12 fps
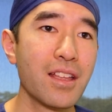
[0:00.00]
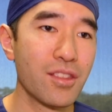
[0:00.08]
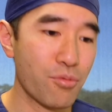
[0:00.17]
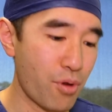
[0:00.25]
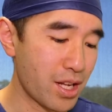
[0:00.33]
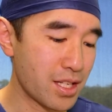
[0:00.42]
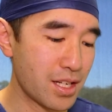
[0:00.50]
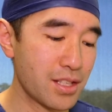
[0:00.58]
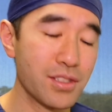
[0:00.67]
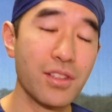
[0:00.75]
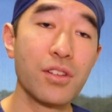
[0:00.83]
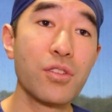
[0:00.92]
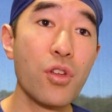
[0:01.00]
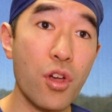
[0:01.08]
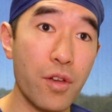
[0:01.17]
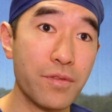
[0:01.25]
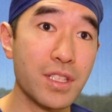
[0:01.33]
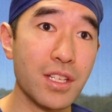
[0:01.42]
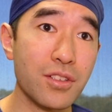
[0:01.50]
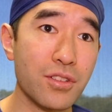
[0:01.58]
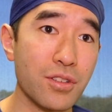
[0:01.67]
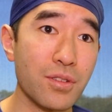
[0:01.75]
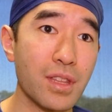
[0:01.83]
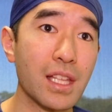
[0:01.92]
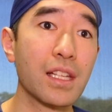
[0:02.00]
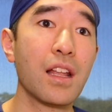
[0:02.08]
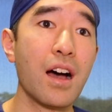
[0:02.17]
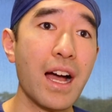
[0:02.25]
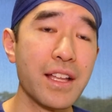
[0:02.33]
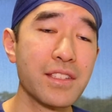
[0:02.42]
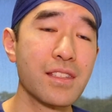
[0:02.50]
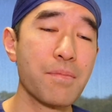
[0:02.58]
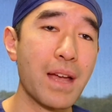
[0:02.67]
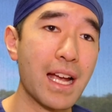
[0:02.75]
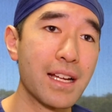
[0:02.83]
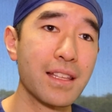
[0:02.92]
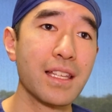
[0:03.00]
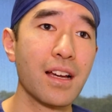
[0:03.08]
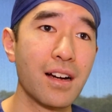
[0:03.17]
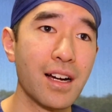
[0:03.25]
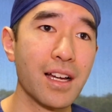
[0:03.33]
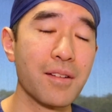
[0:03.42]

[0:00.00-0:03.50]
The retina is the nerve tissue that lines the back of the eye.